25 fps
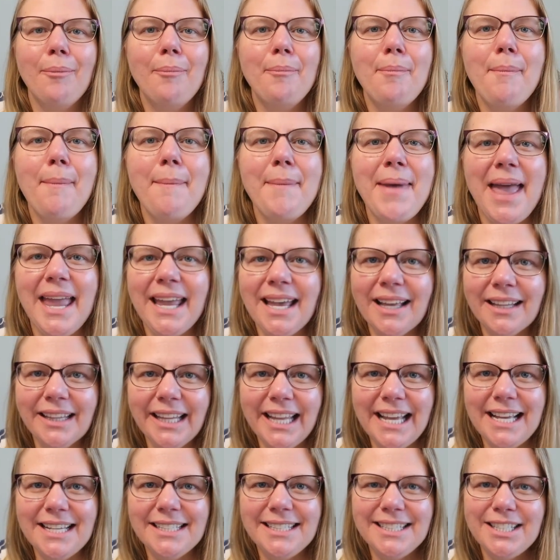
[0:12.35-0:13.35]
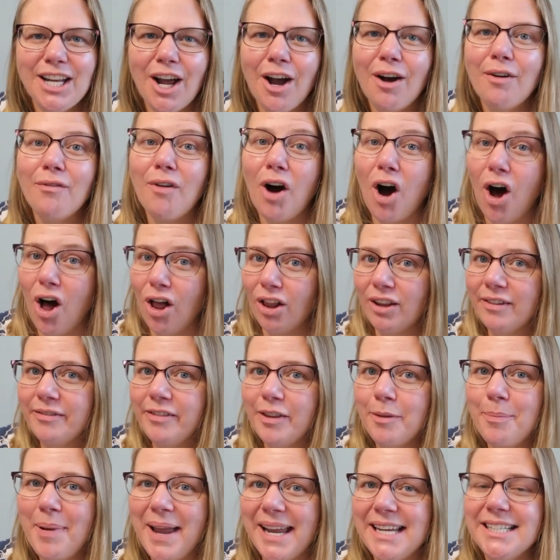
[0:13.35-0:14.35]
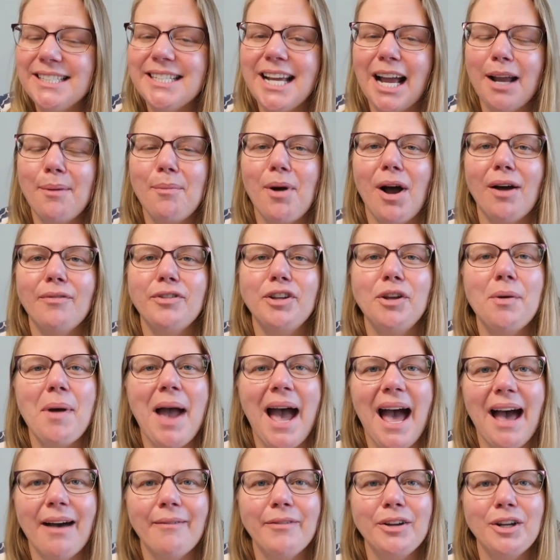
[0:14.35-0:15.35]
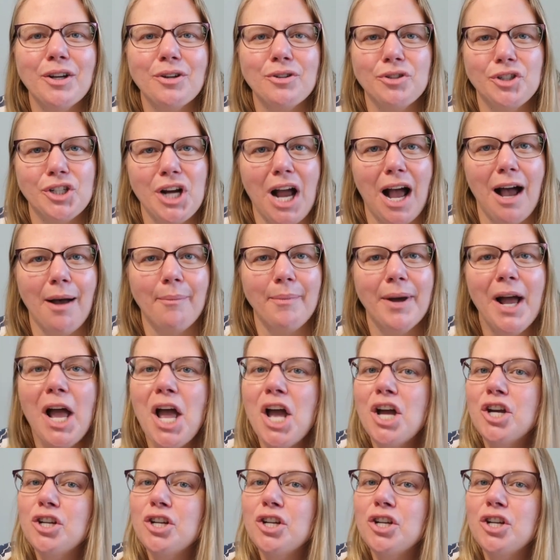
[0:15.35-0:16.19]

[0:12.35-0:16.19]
make a list of all of the paid time off you have at your job.